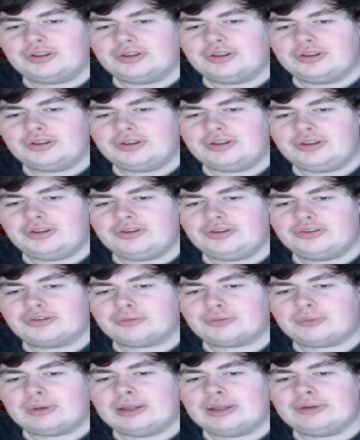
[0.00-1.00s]
He is
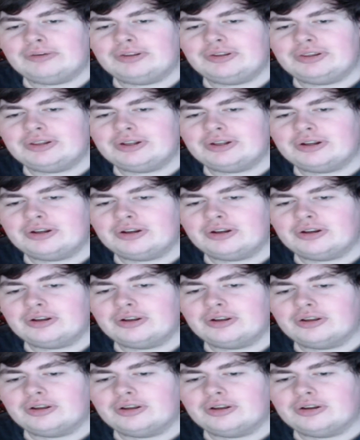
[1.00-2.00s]
quietly there,
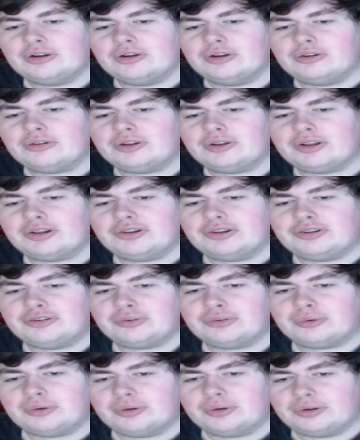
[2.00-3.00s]

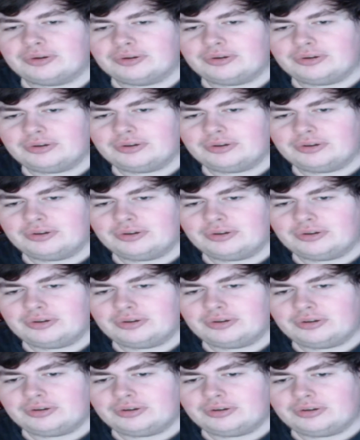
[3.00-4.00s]
short.
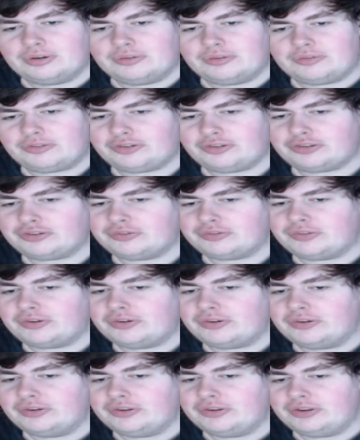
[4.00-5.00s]
First of
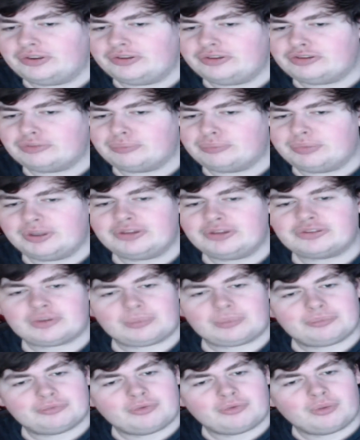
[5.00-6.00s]
all, it's a big
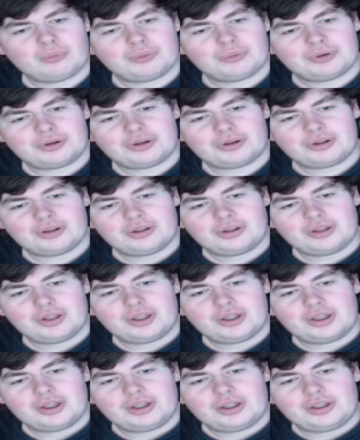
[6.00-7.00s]
step forward.
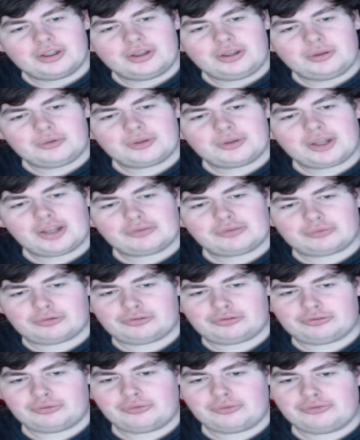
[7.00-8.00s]
You guys were
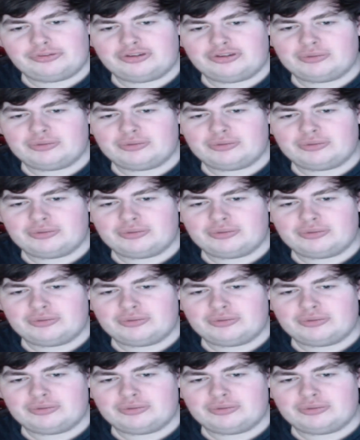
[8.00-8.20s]
students in the